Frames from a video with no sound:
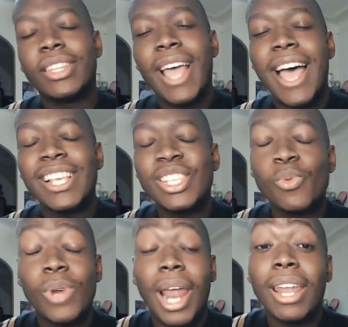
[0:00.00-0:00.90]
That's
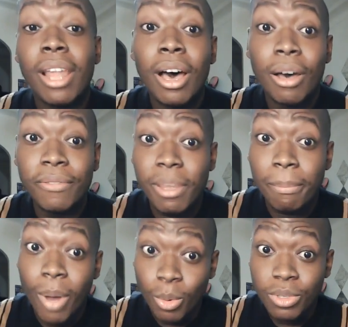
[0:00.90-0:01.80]
what I love the
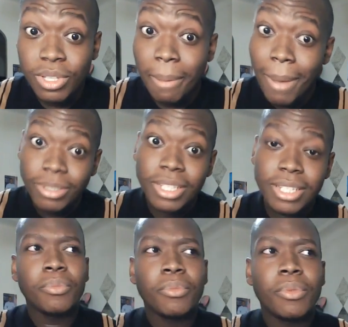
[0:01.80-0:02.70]
most about
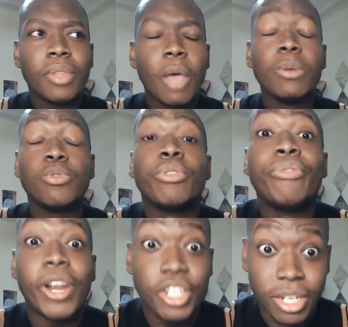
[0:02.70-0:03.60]
this. It was
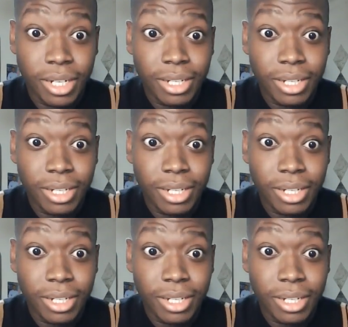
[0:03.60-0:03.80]
refreshing.